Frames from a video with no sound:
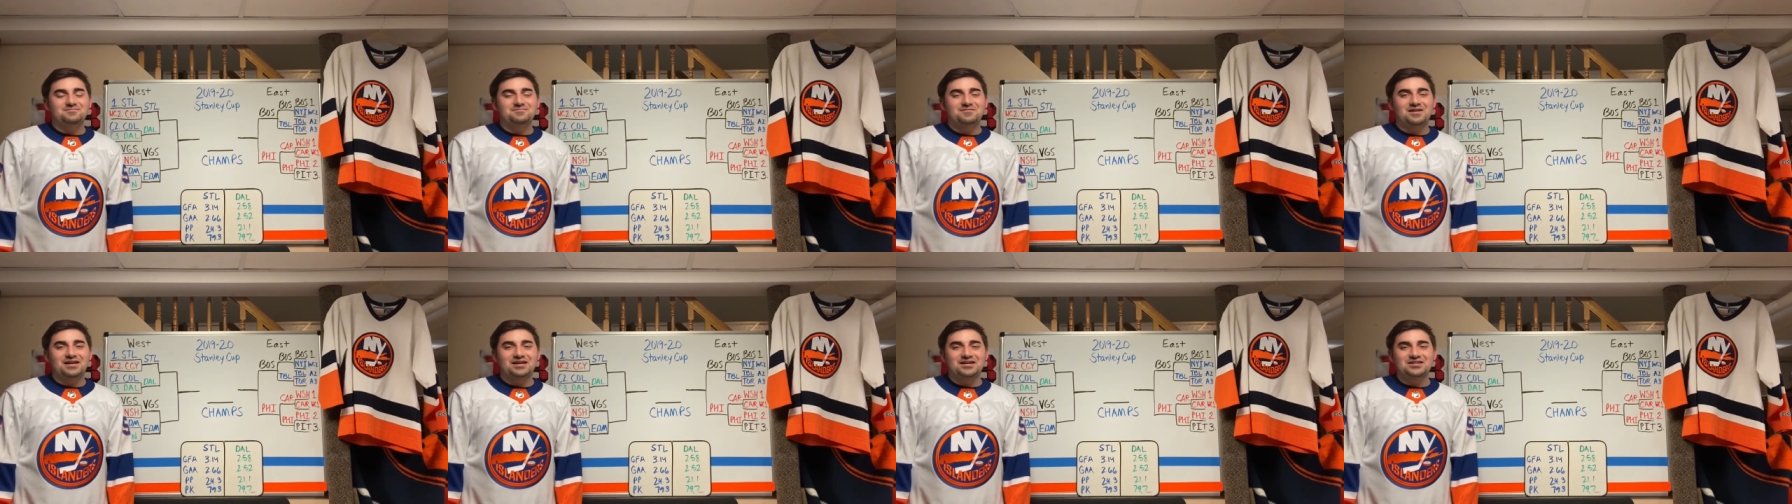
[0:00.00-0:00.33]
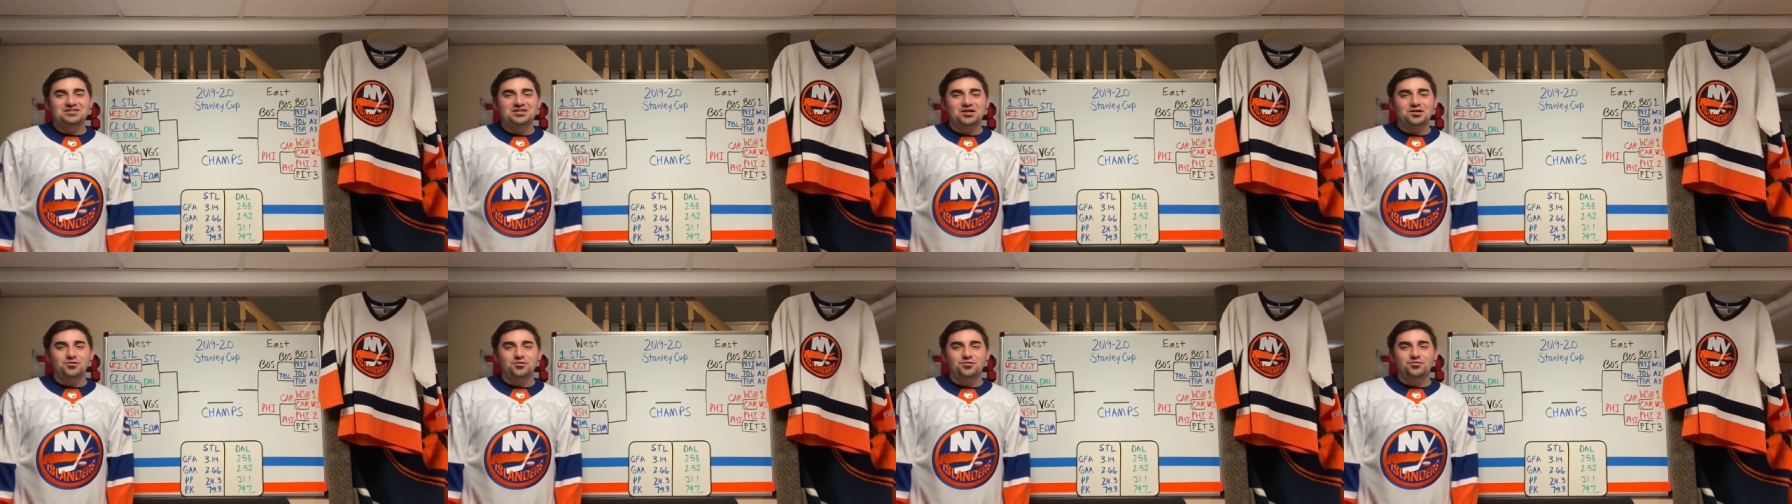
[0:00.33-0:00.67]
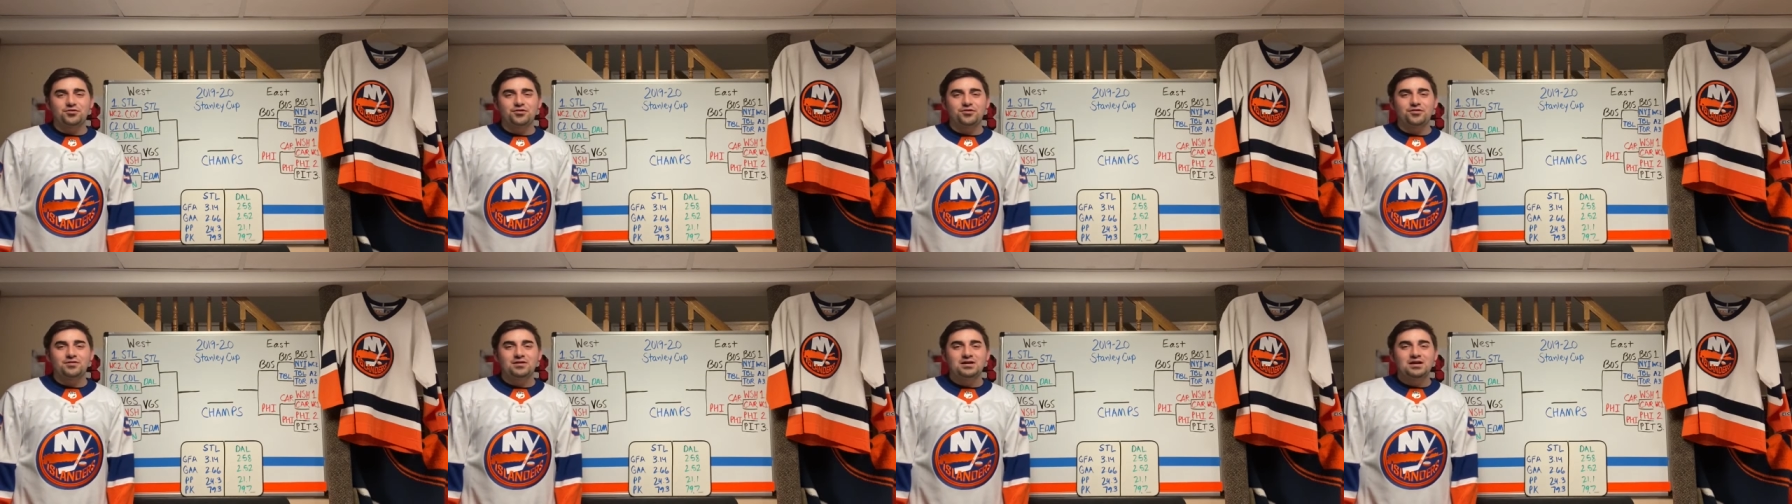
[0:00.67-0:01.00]
like I said
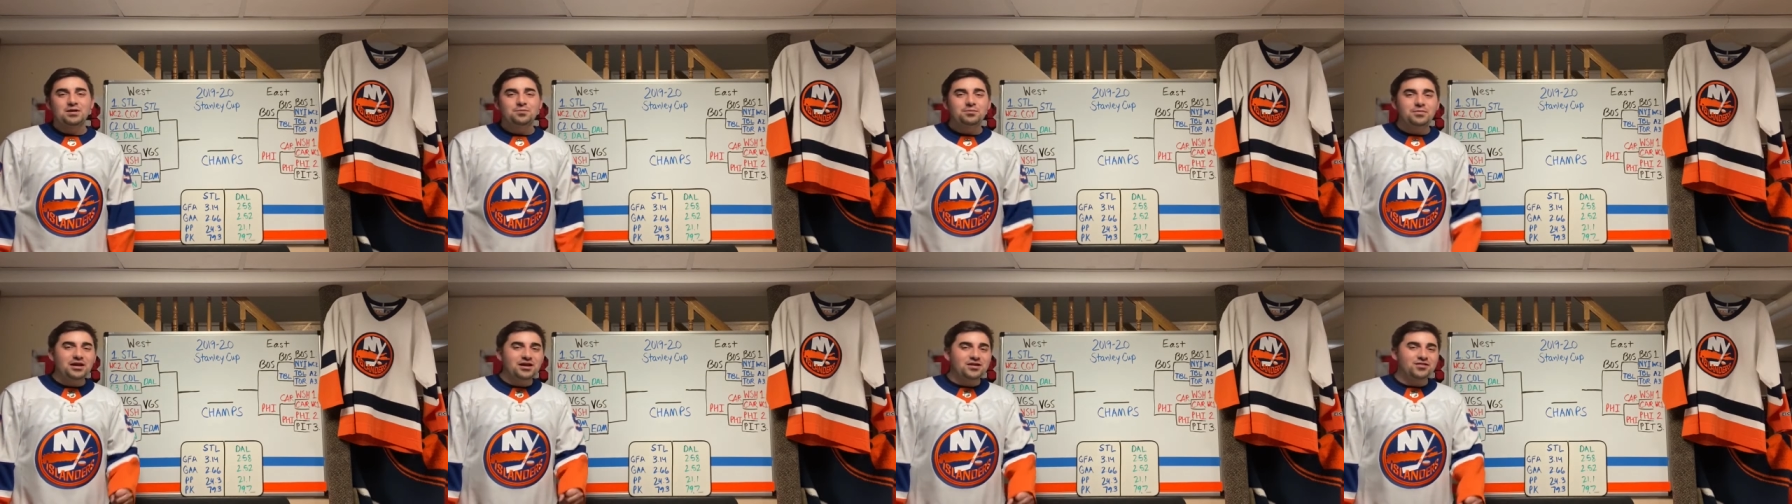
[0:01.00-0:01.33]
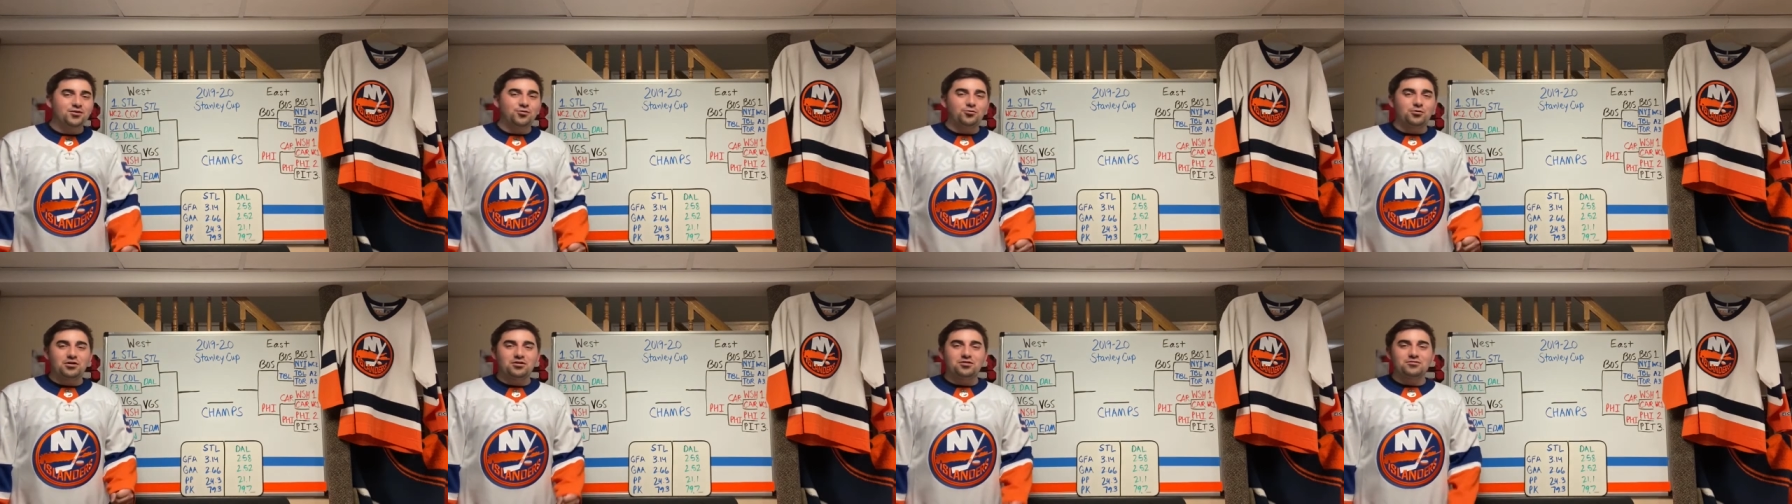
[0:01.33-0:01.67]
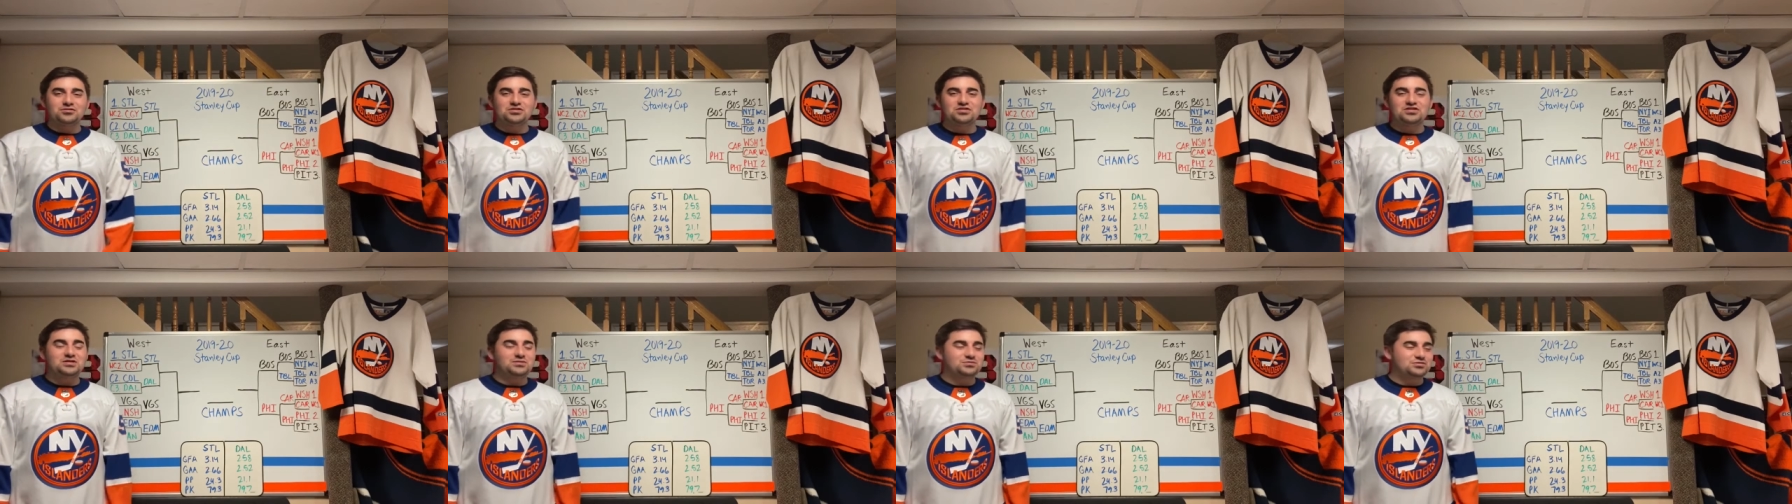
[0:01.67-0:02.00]
earlier, man, they're one of
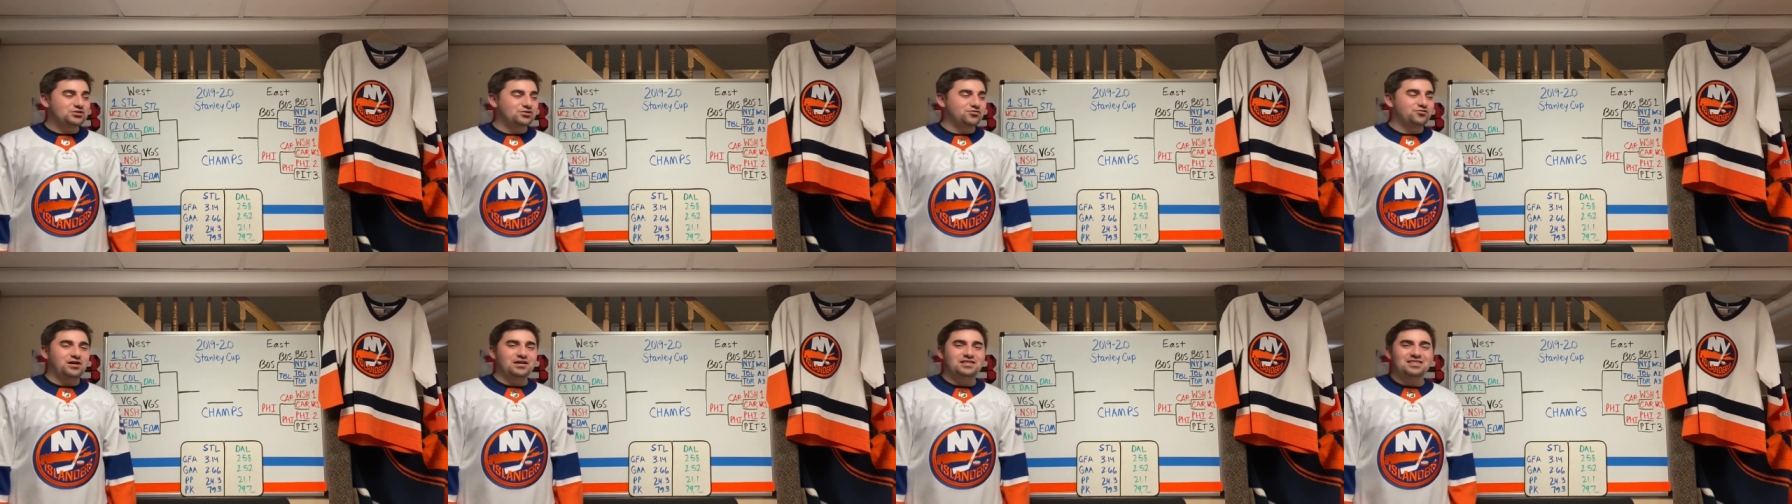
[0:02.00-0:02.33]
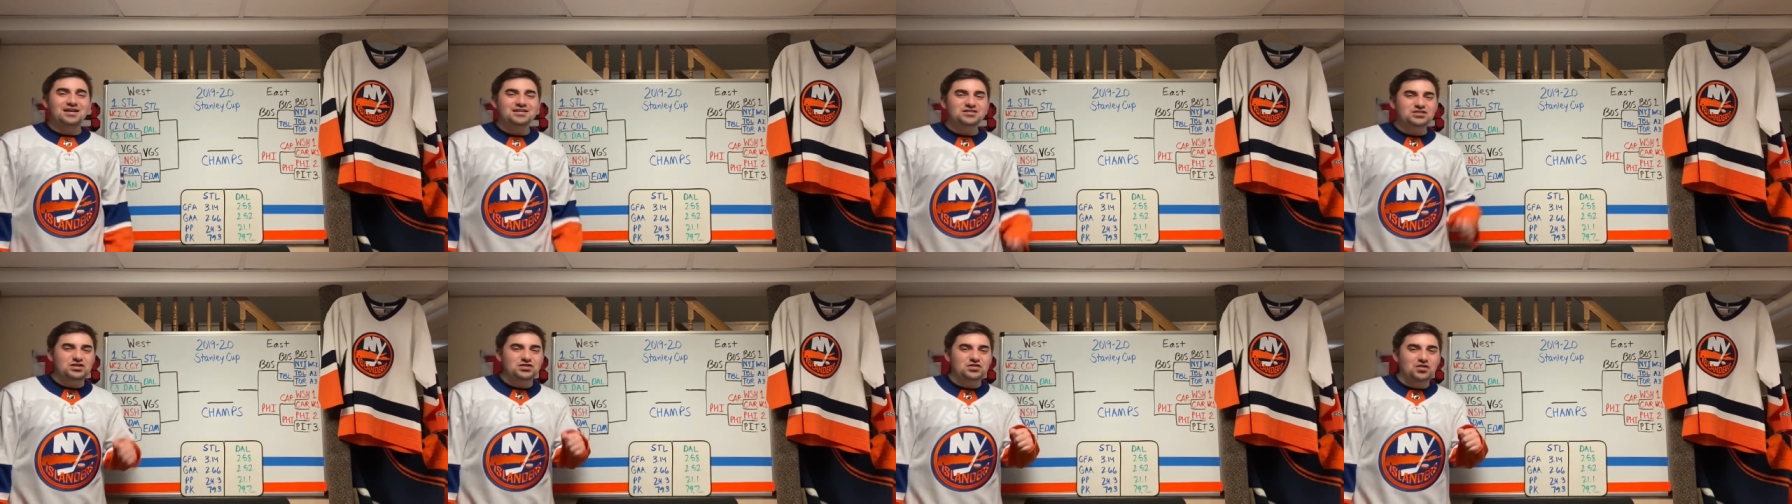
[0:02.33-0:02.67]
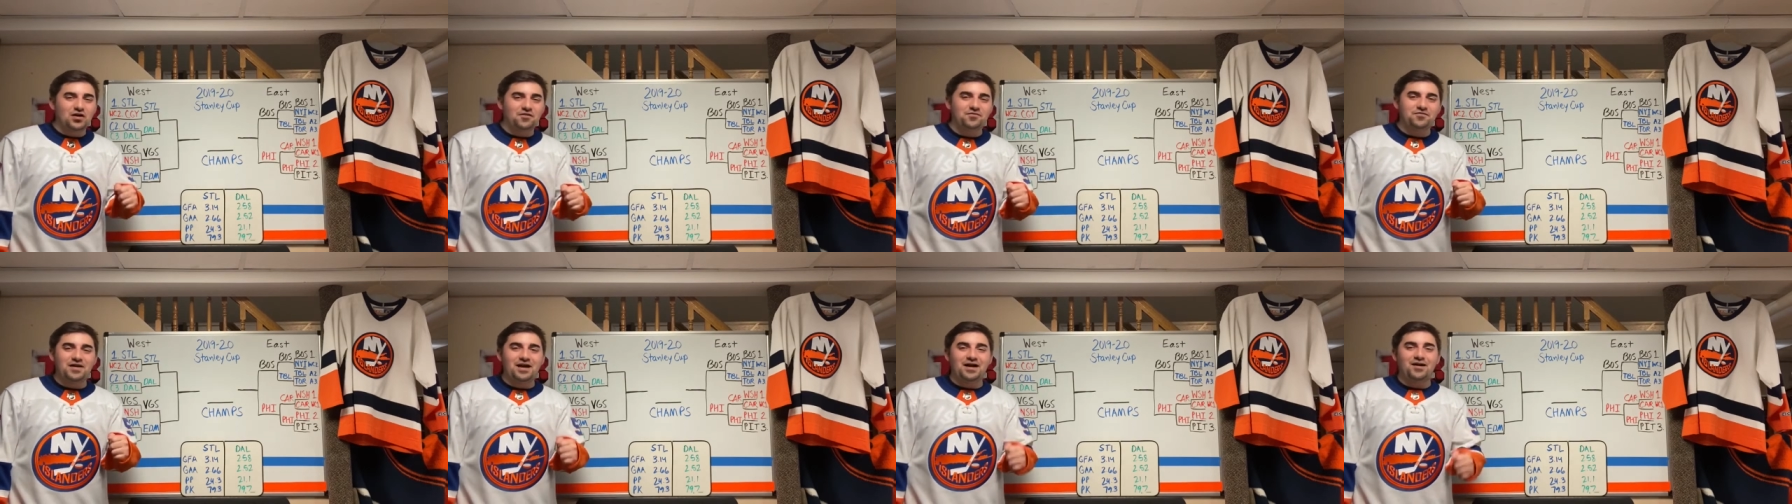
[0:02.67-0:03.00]
those teams you're like, that's a
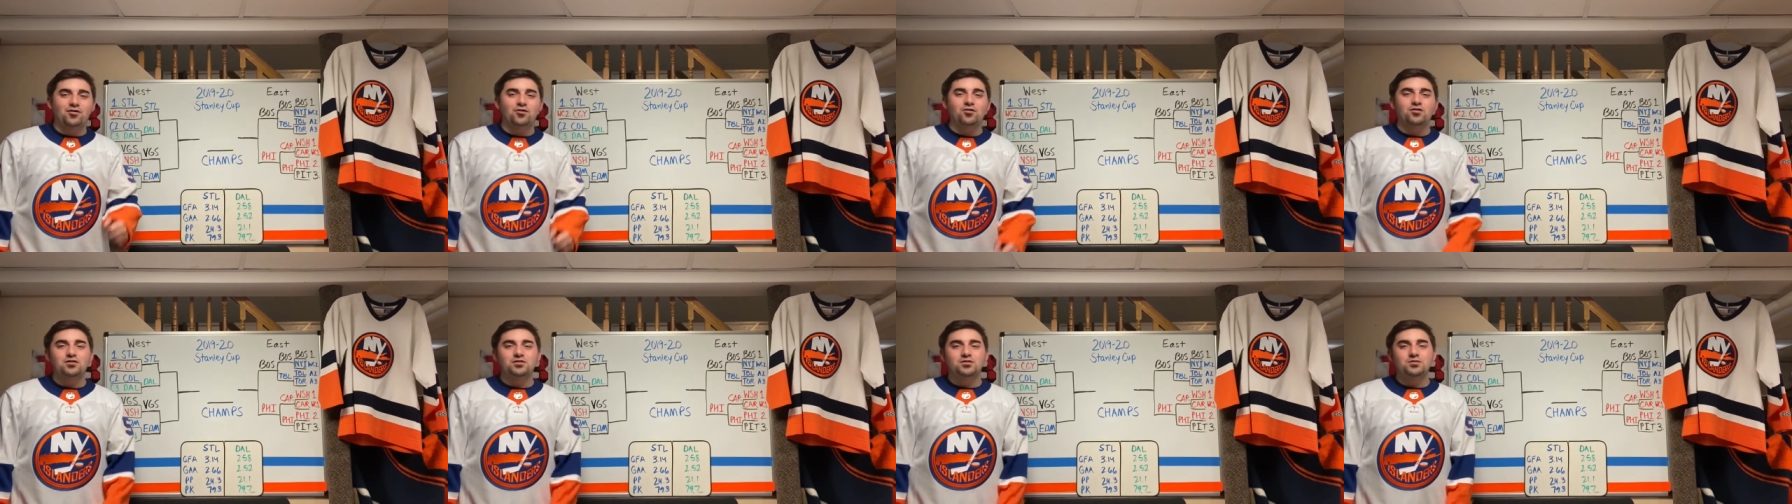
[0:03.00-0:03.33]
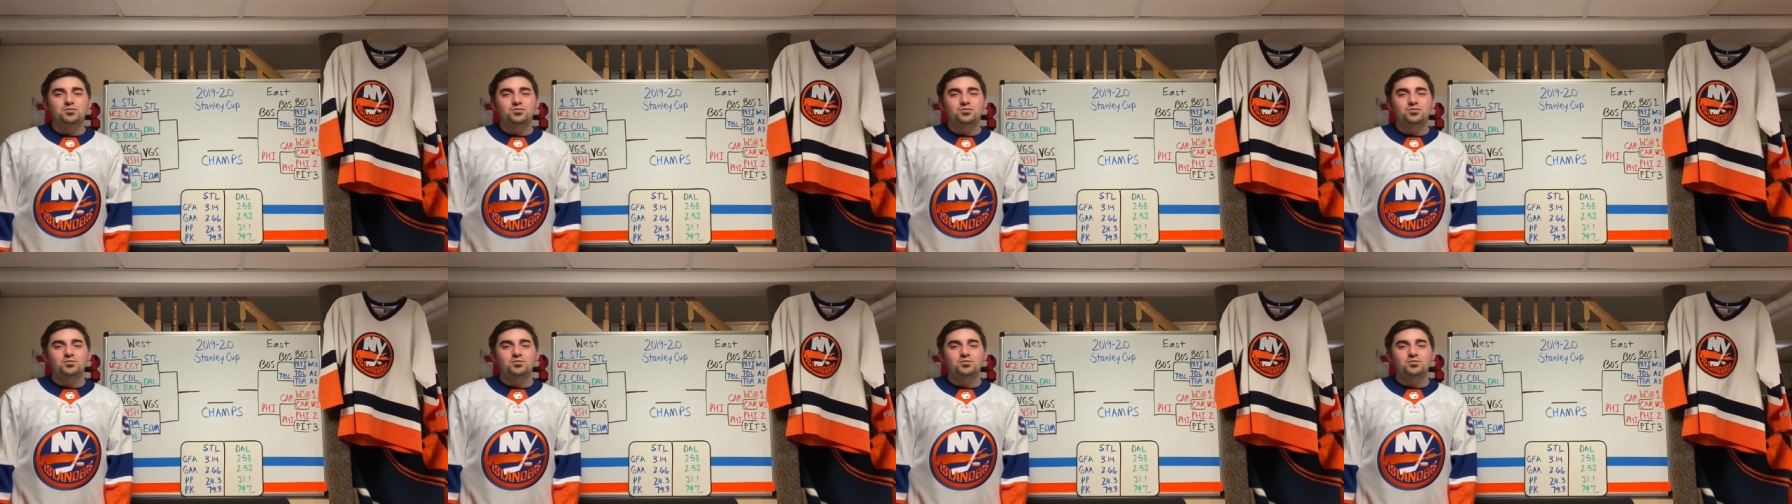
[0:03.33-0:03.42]
tough out.